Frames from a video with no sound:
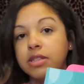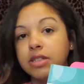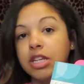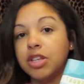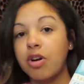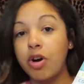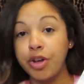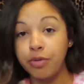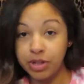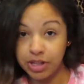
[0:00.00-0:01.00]
then are
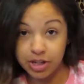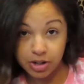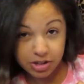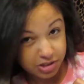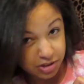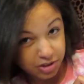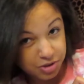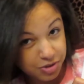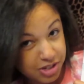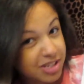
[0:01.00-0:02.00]
you really a nursing
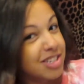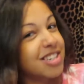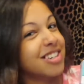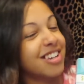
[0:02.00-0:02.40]
student?